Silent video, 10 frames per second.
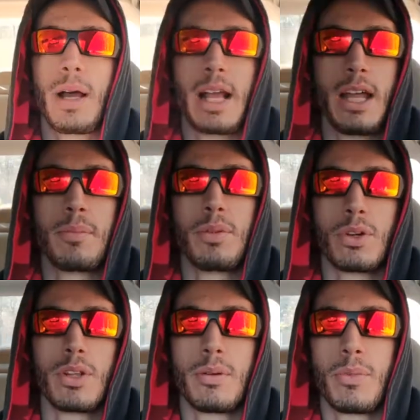I kind of
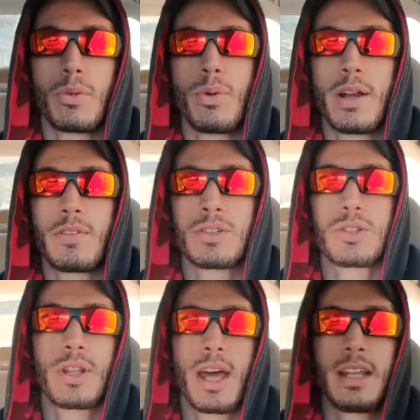blur them or whatever
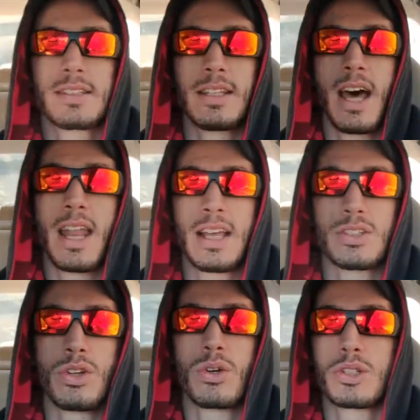so that it's not
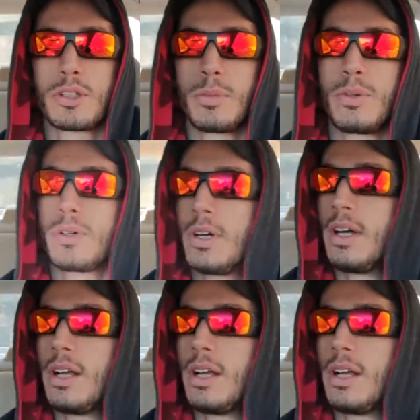as noticeable